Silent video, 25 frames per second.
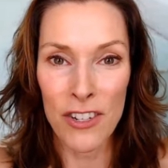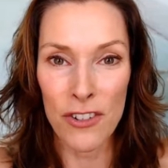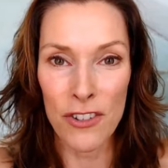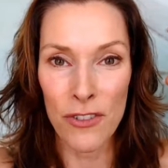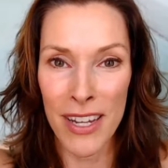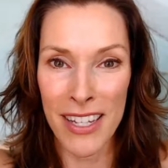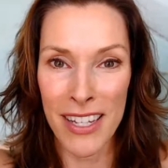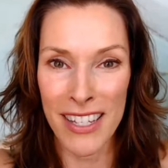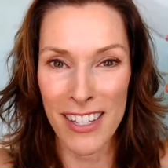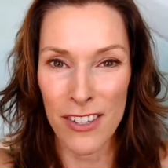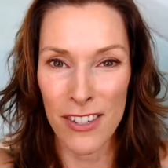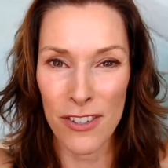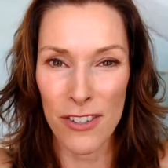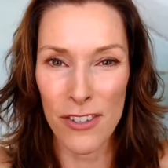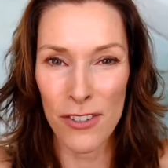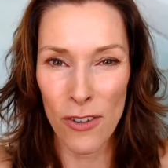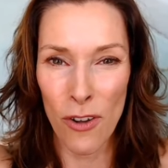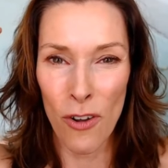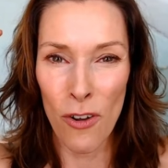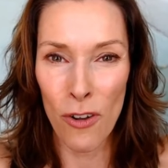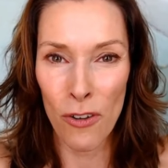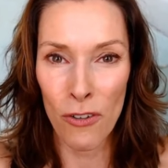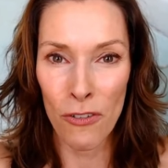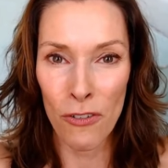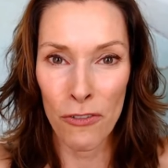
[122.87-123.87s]
tries to
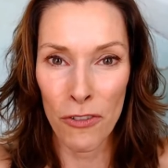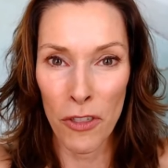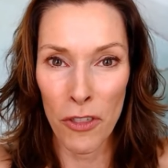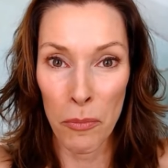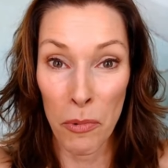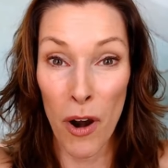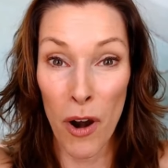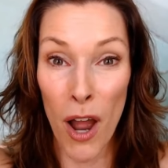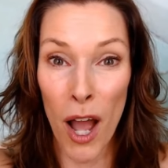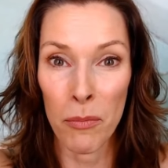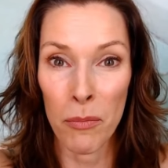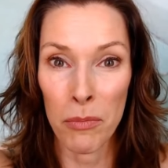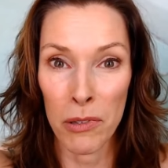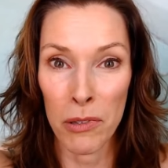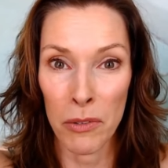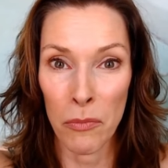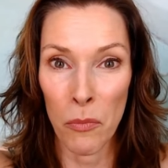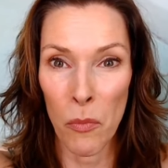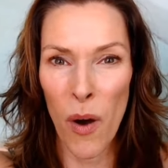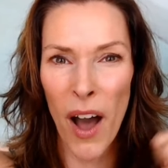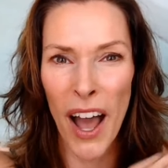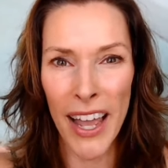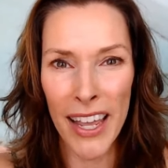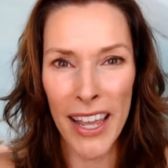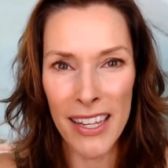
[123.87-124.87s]
solve the problem.
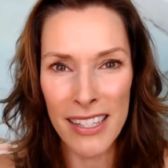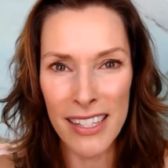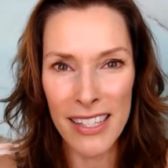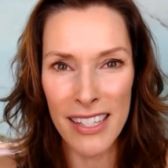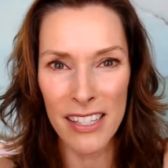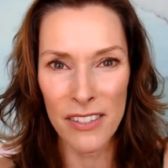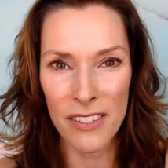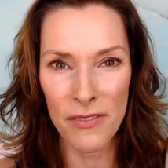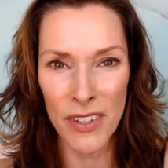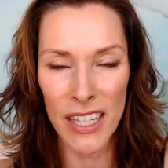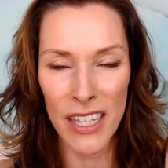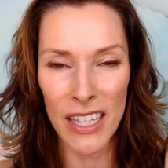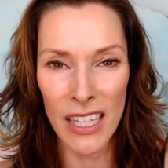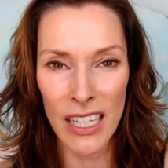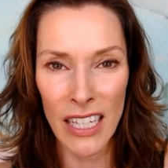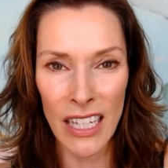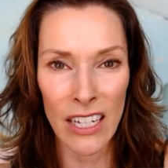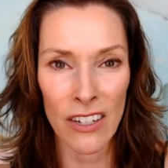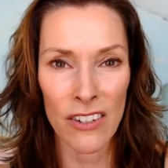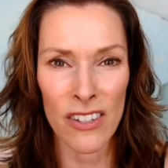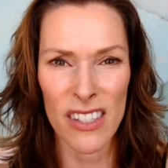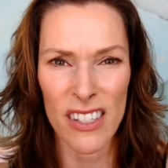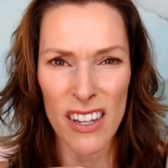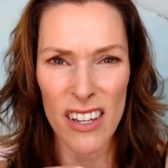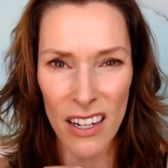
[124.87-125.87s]
Why is this feeling
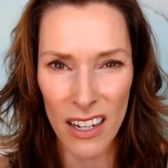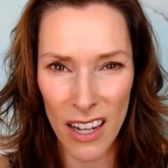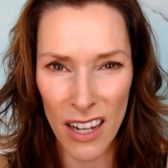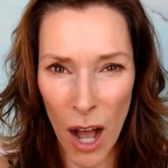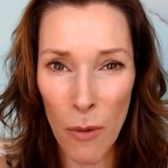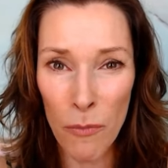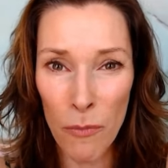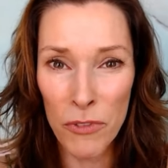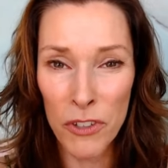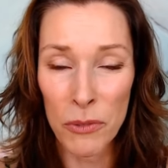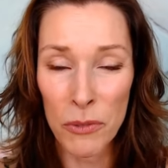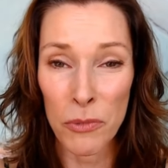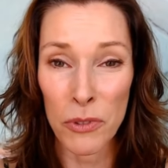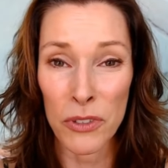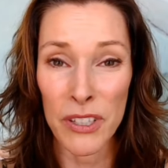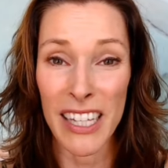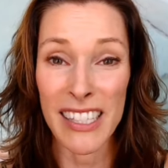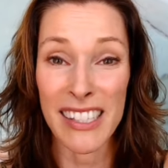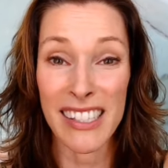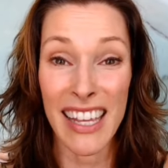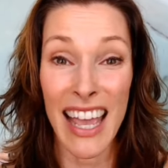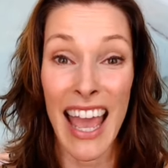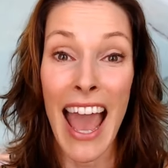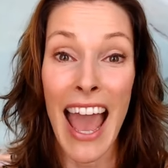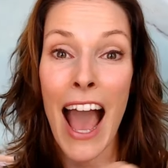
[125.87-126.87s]
here? It's uncomfortable.
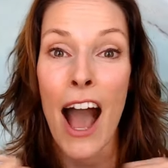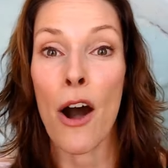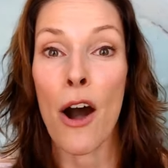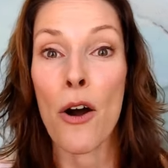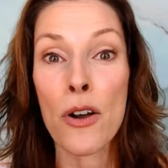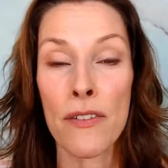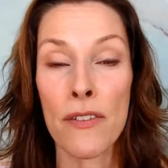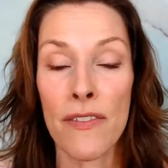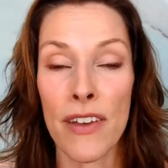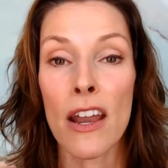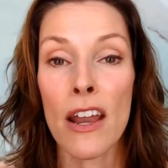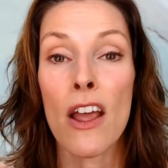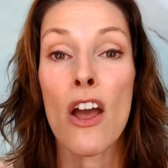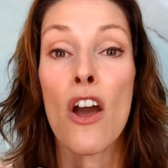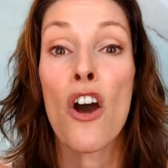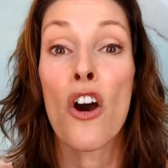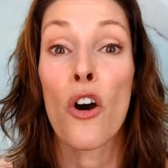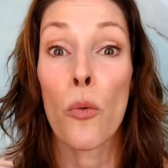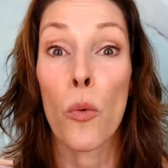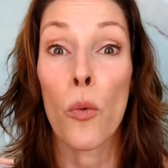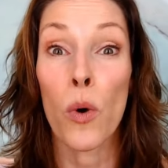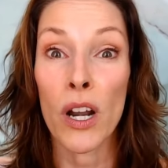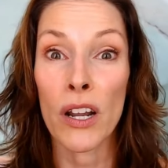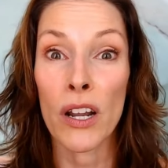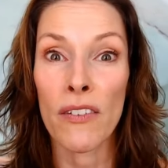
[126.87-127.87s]
Let's get out of it.
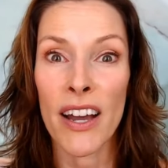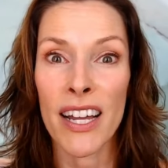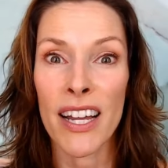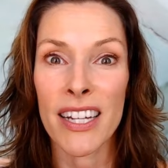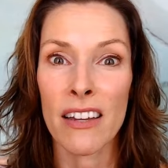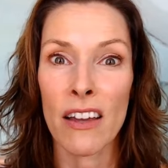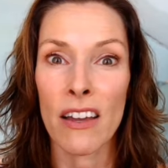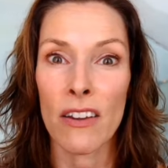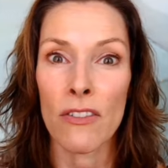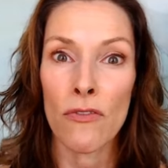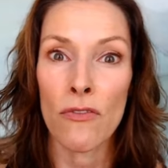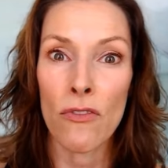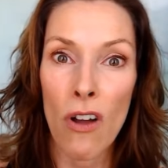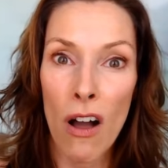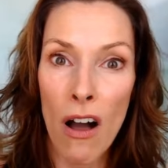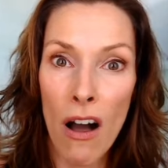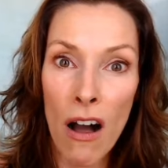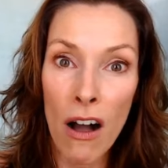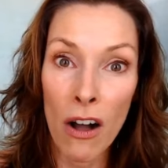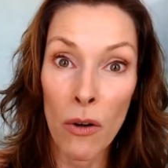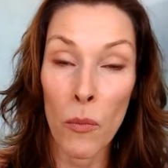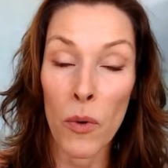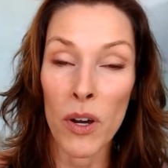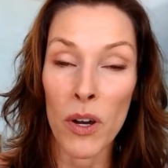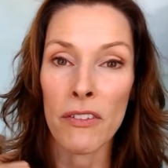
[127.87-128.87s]
What have I done
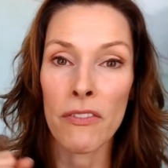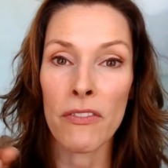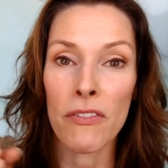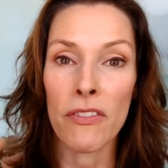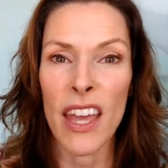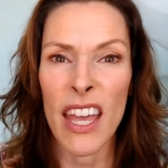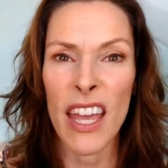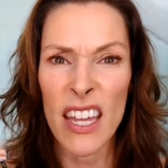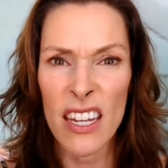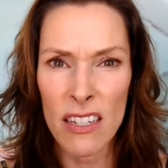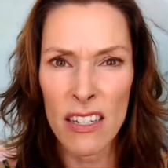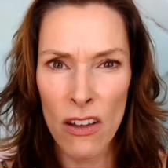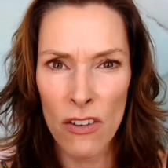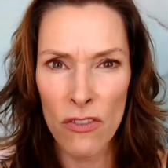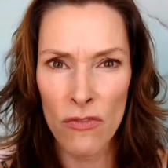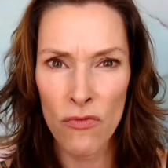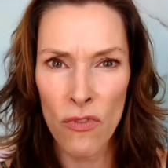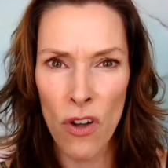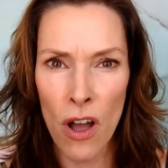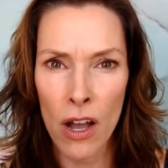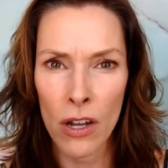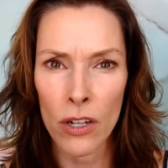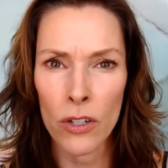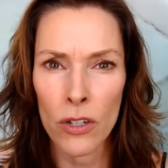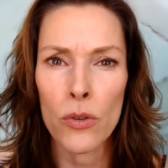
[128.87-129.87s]
wrong? What have they done
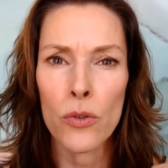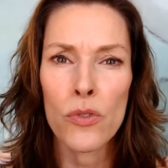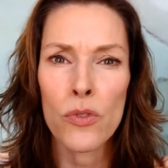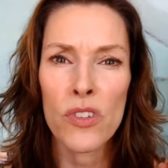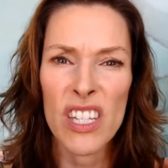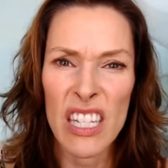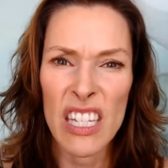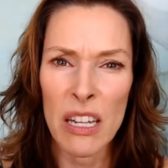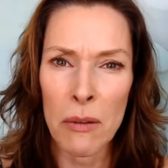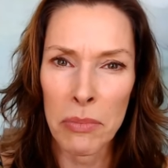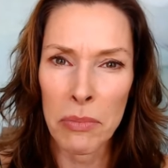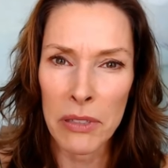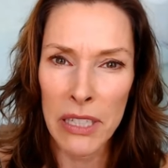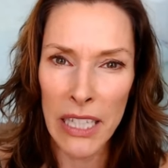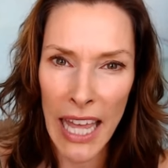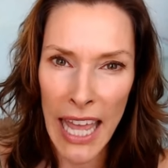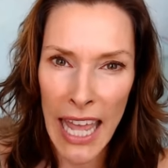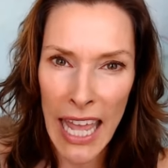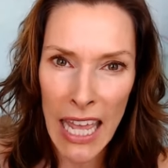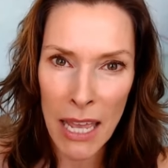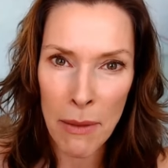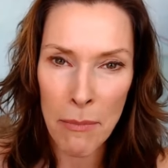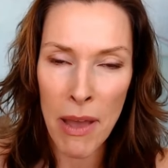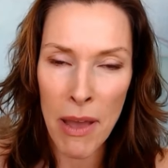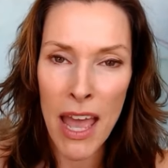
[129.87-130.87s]
wrong? Who's to
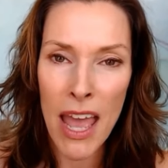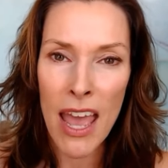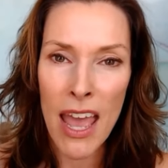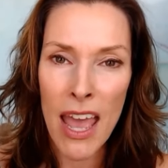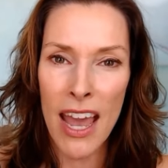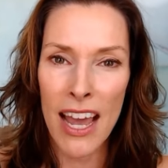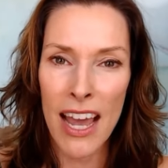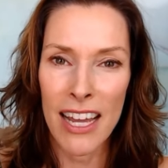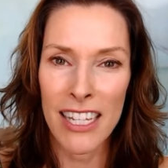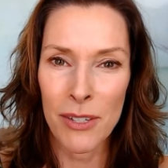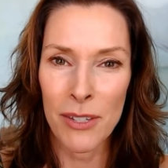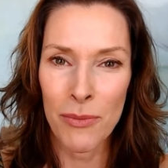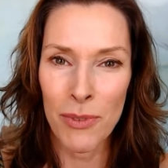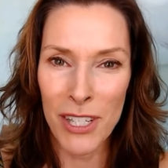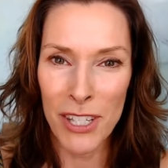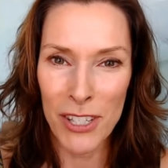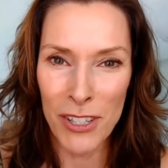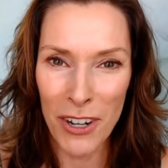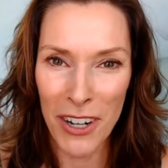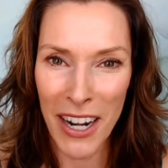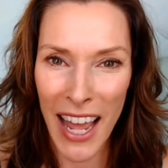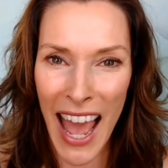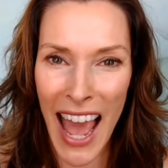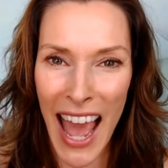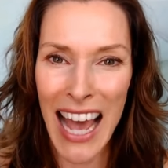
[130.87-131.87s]
blame? And so we
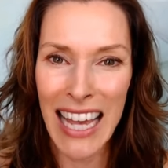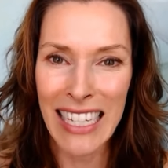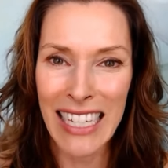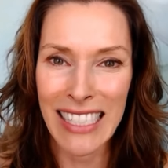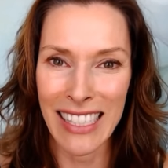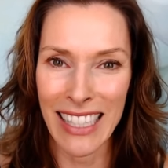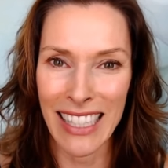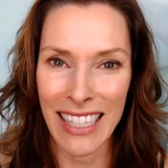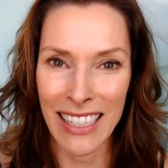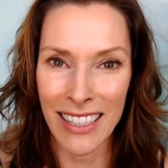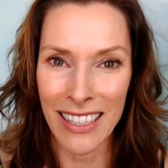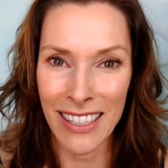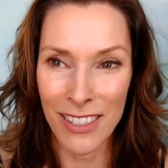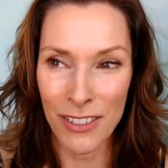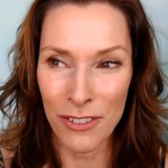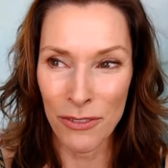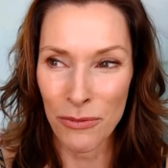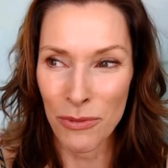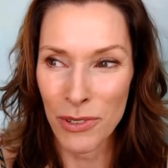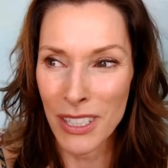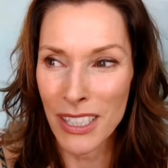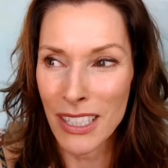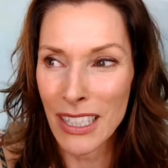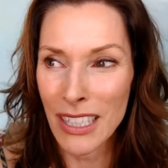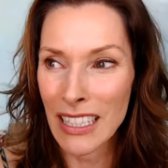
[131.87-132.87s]
start asking these
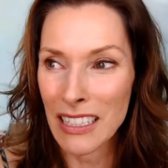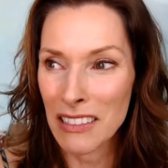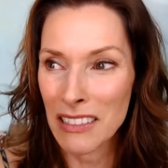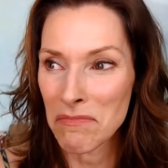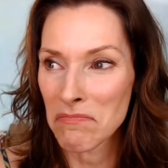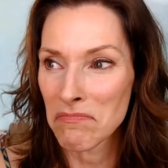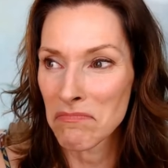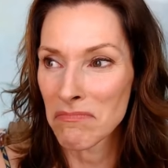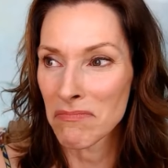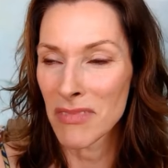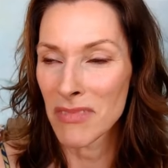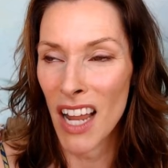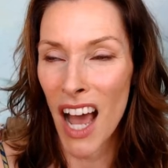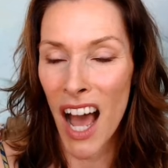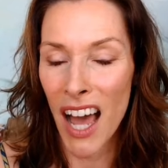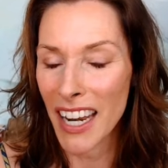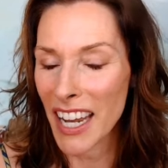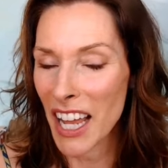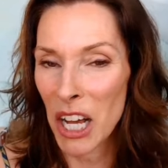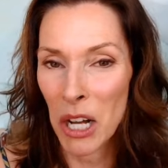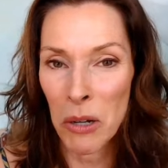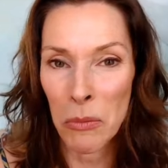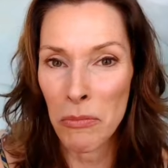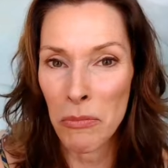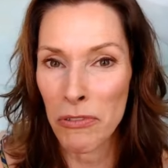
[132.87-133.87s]
really not
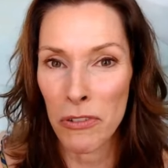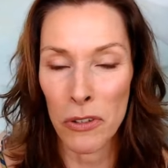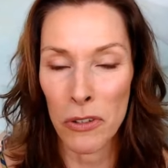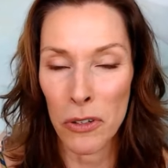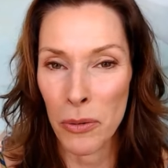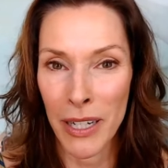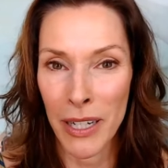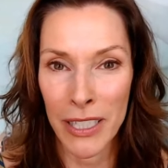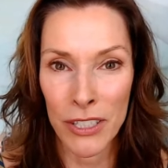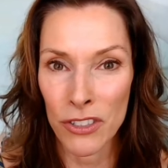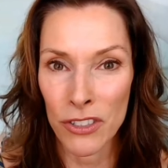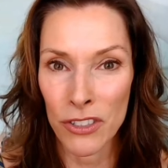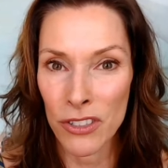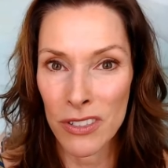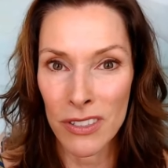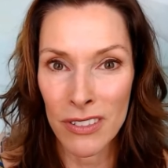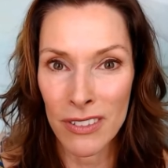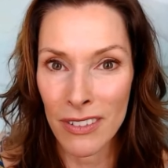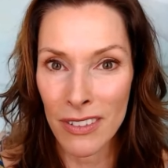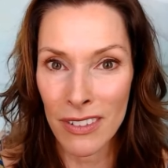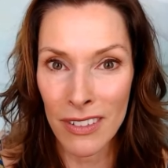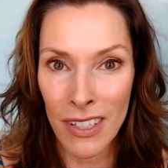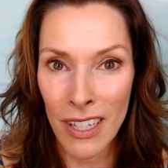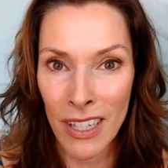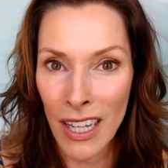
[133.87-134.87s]
helpful
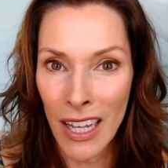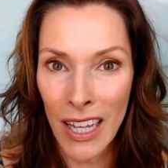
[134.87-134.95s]
questions